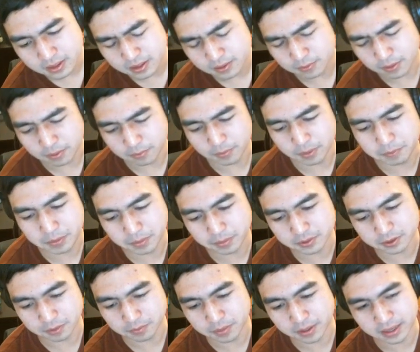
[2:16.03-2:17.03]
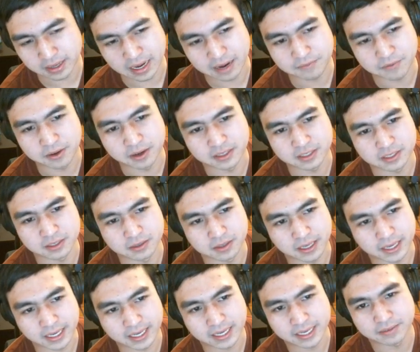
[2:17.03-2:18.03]
when people don't put an effort into
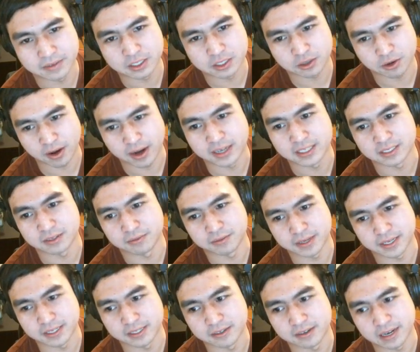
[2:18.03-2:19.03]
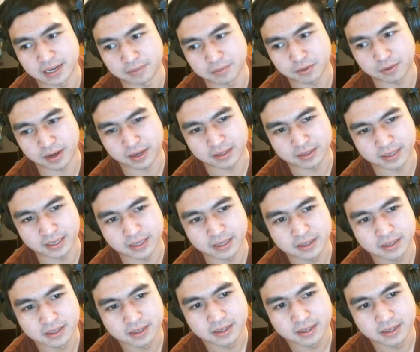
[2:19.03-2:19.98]
even trying to read your name correctly,